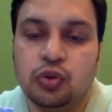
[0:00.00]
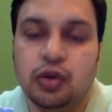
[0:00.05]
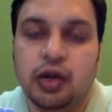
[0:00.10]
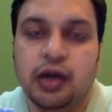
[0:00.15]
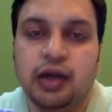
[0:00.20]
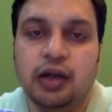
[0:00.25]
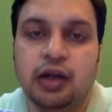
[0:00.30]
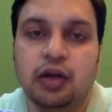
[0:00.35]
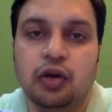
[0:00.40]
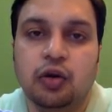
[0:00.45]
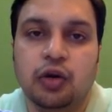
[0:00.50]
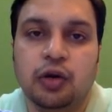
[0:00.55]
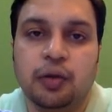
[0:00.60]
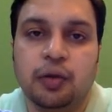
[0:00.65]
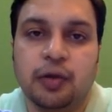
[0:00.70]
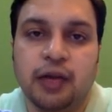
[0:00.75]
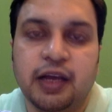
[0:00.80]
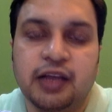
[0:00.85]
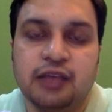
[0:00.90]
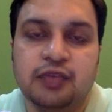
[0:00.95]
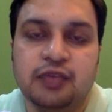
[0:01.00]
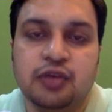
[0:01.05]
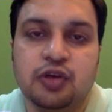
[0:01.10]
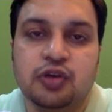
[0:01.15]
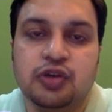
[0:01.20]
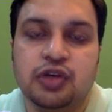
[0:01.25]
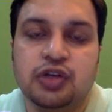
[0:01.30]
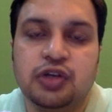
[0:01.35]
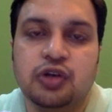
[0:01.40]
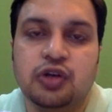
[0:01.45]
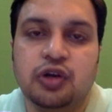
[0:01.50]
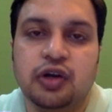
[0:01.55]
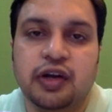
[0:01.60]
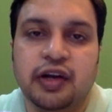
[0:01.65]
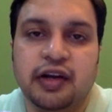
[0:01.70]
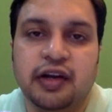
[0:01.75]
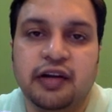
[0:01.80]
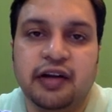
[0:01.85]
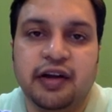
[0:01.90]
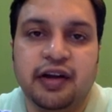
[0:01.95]
at a lower price because it is
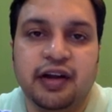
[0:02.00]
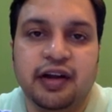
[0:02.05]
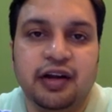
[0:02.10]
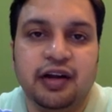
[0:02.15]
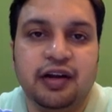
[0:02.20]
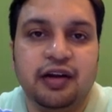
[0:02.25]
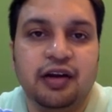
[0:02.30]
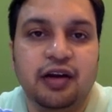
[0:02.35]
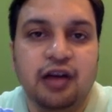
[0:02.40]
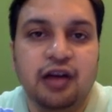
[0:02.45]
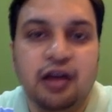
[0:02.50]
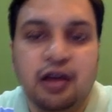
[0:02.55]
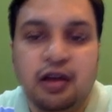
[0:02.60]
already trading at a